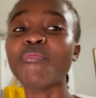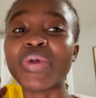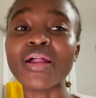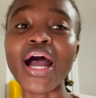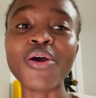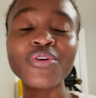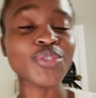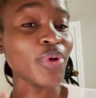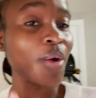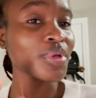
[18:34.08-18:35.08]
But I always
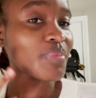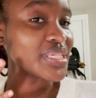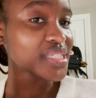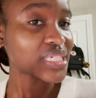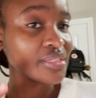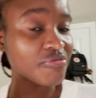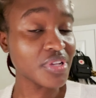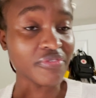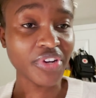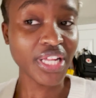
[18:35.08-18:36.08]
wake up with my skin
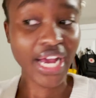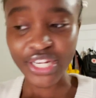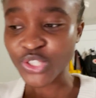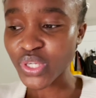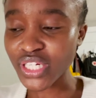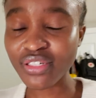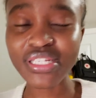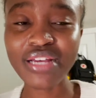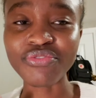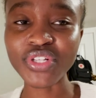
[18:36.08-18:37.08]
feeling very hydrated because
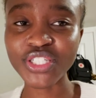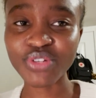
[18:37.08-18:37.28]
I have really